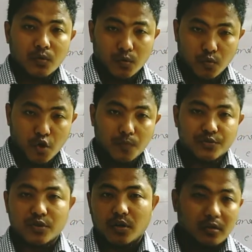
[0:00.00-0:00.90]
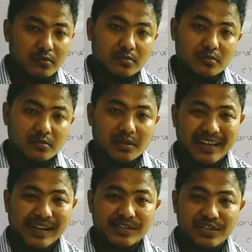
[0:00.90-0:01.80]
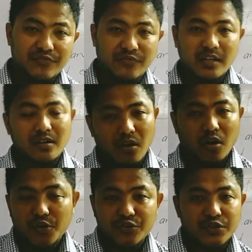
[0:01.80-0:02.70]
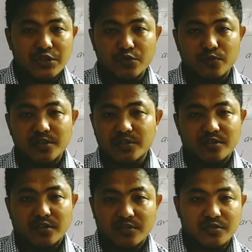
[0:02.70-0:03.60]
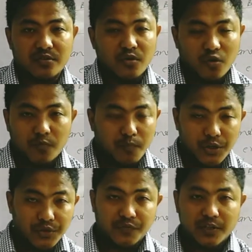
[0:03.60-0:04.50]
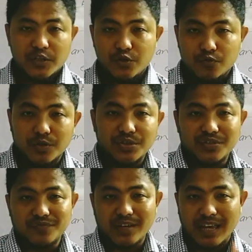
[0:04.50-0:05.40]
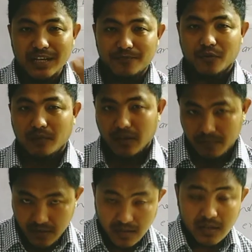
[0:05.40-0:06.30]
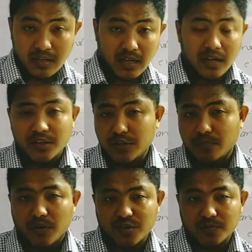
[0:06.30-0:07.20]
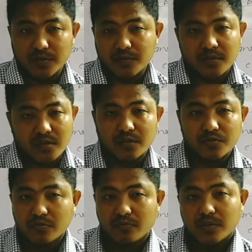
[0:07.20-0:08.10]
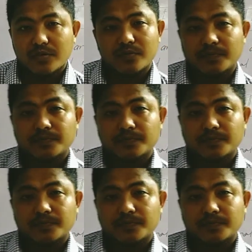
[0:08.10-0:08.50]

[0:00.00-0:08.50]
Coulomb's law, electric field, all these things we will discuss. Hopefully you have understood it. If any problem, kindly inbox me. Thank you so much.